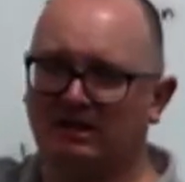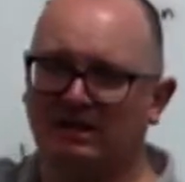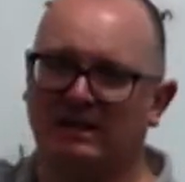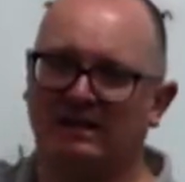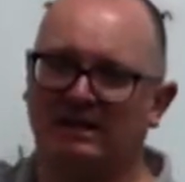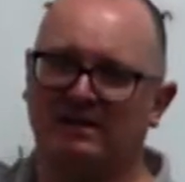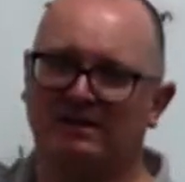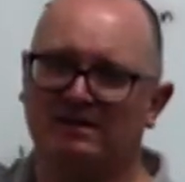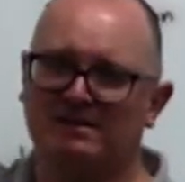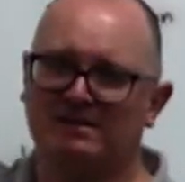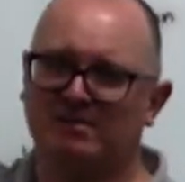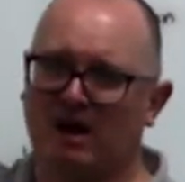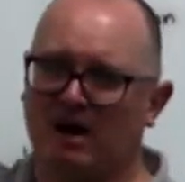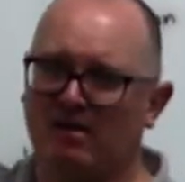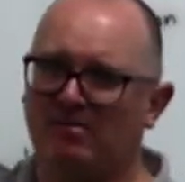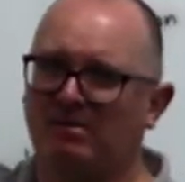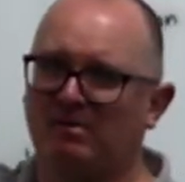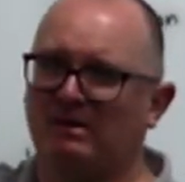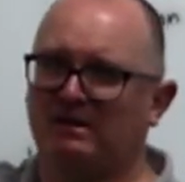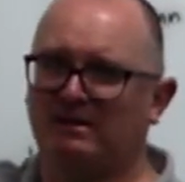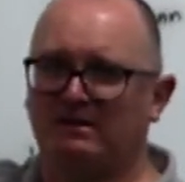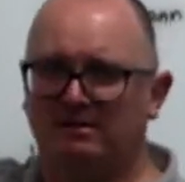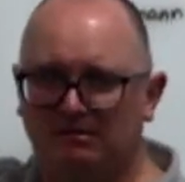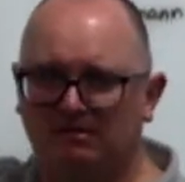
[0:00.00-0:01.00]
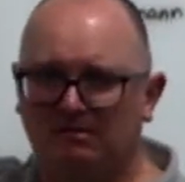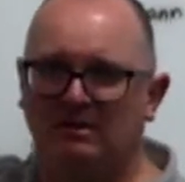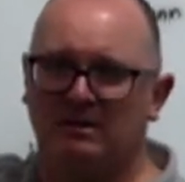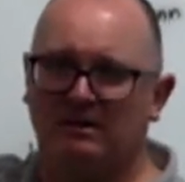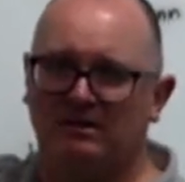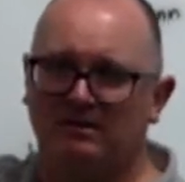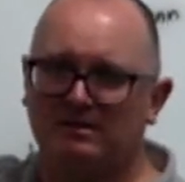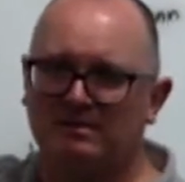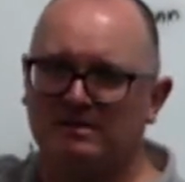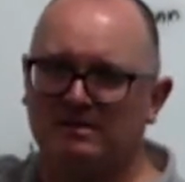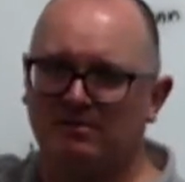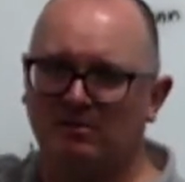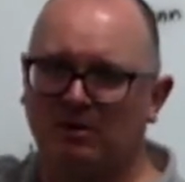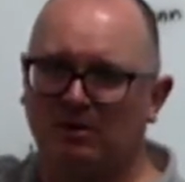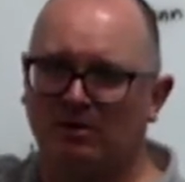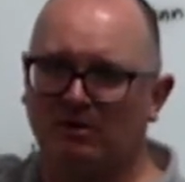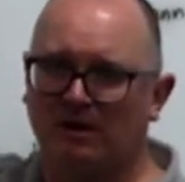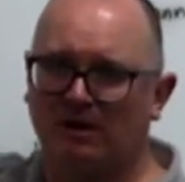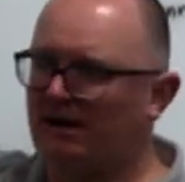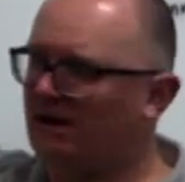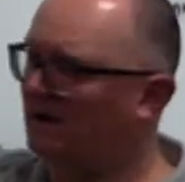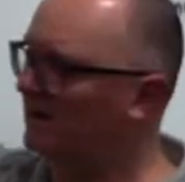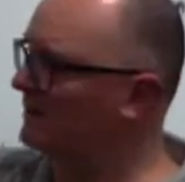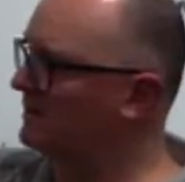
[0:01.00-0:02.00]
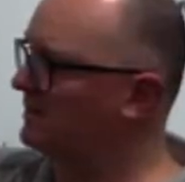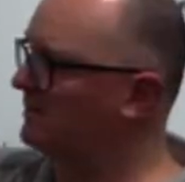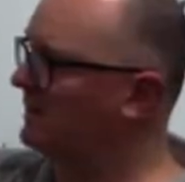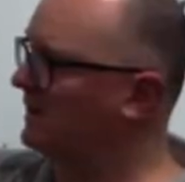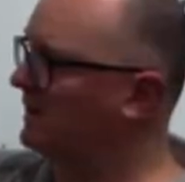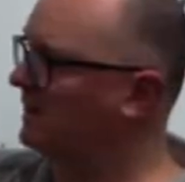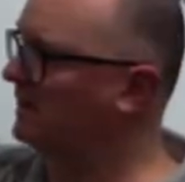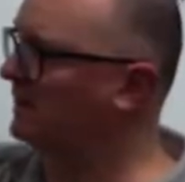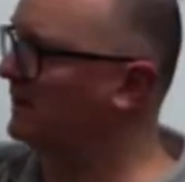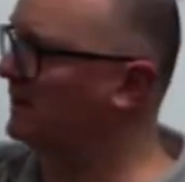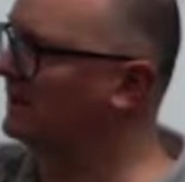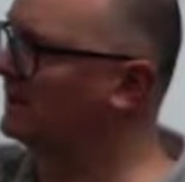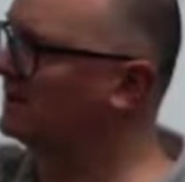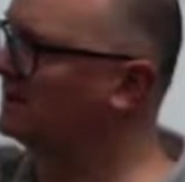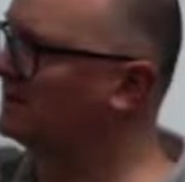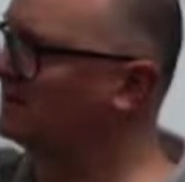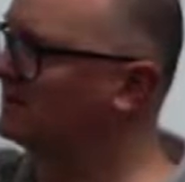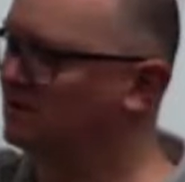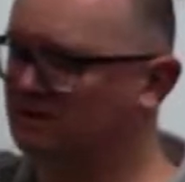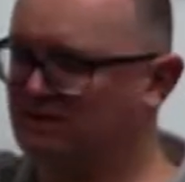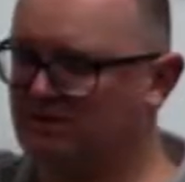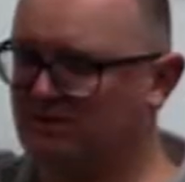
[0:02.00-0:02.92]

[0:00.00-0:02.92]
It's probably, somewhere around 100 milliliters to 200